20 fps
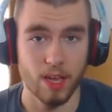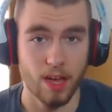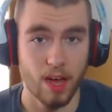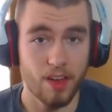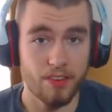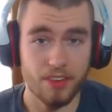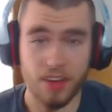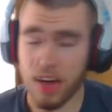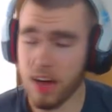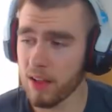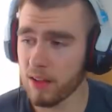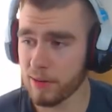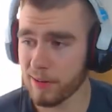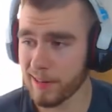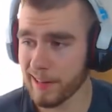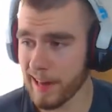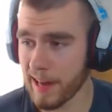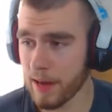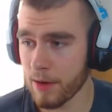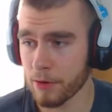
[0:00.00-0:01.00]
A dollar
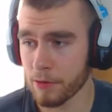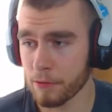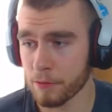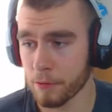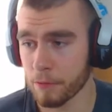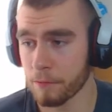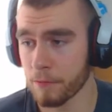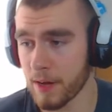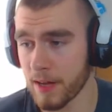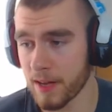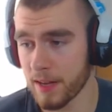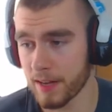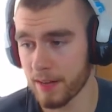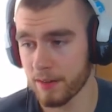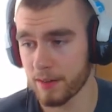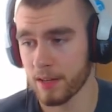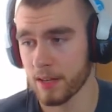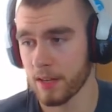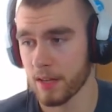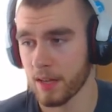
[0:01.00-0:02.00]
an hour for
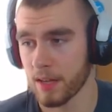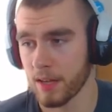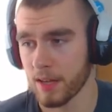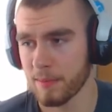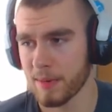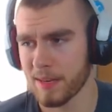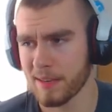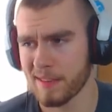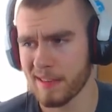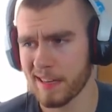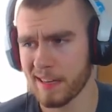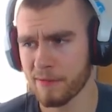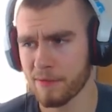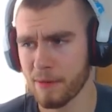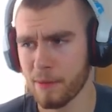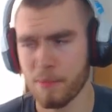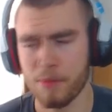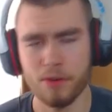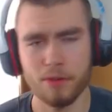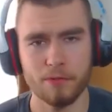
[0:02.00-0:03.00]
fun. I mean, think of
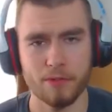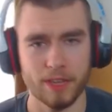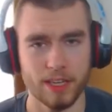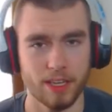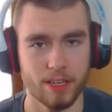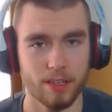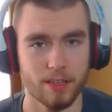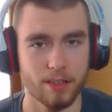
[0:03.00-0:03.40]
a movie